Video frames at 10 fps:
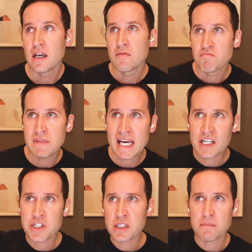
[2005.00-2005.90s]
That
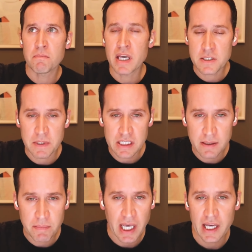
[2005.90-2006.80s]
actually makes me
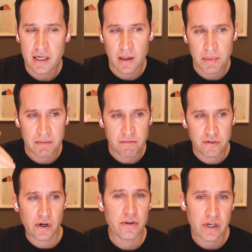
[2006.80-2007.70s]
leap ahead a bit
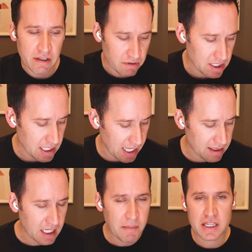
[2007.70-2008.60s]
further even and
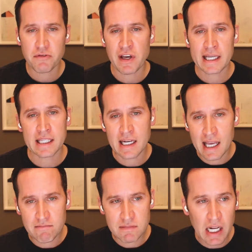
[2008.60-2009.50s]
think about the fact that
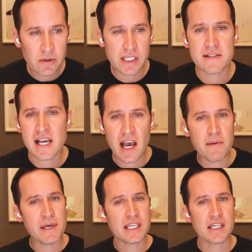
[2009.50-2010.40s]
not only is AI
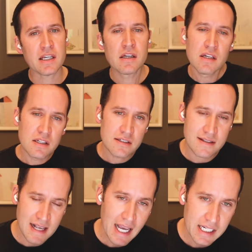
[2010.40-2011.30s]
making
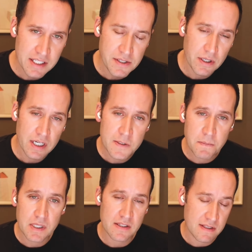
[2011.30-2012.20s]
design easier,
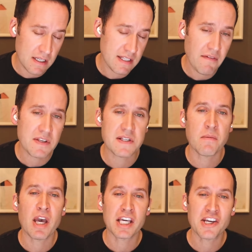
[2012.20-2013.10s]
it's obviously
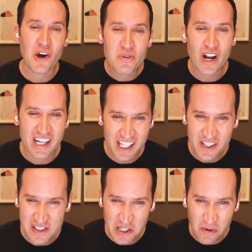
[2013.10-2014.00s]
making code writing
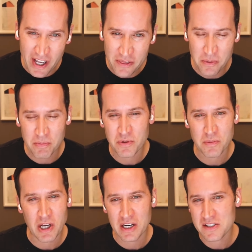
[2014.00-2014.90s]
easier, right? Through
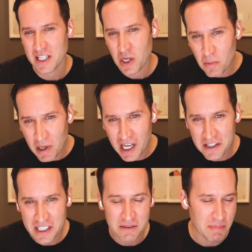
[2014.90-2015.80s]
products like
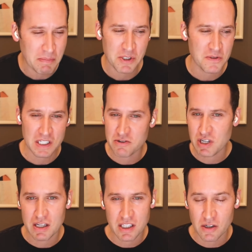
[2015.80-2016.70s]
Copilot and people using
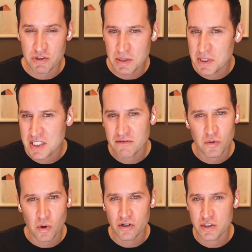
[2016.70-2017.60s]

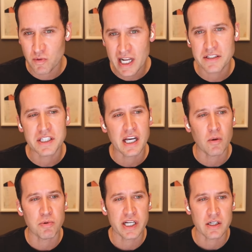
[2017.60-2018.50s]
GPT-4 directly to
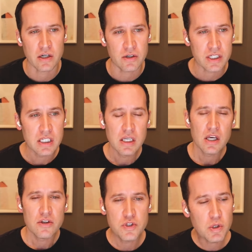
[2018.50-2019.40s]
help write code.
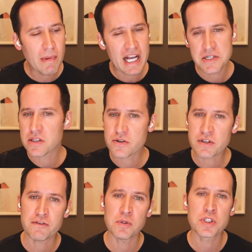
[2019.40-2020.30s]
Do you imagine there's
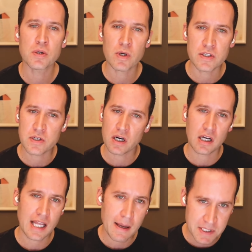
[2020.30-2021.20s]
a future where you start
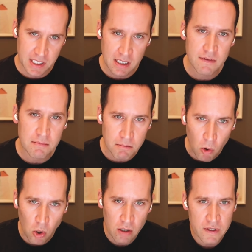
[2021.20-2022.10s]
collapsing even
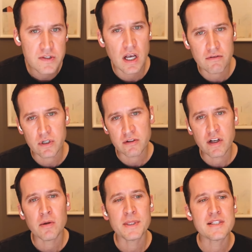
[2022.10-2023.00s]
more of the software
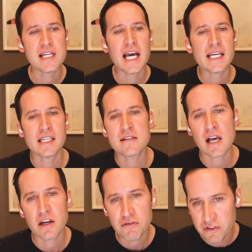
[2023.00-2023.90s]
development stack
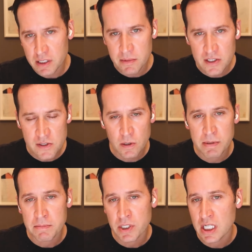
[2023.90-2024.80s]
inside of Figma, so
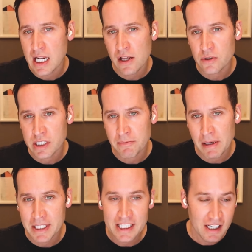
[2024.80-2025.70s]
people can not only
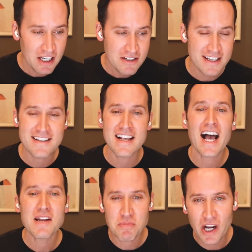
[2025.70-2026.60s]
maybe
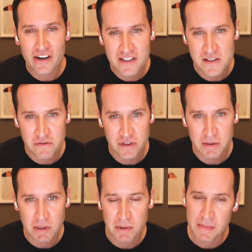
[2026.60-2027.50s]
design products in
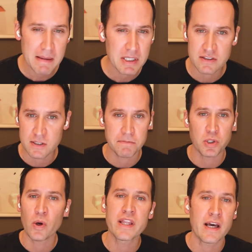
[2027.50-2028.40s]
Figma, but maybe
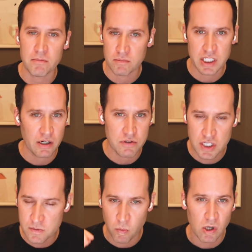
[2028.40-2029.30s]
deploy them,
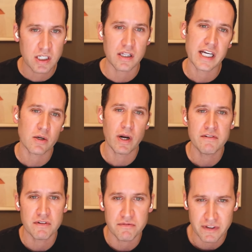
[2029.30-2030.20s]
just one click
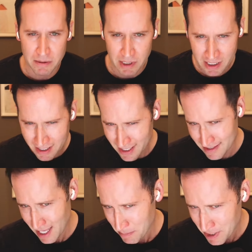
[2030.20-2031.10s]
right from Figma?
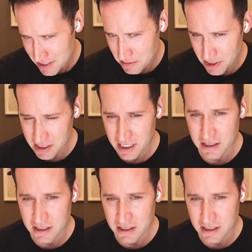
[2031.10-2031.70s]
Is that a possibility?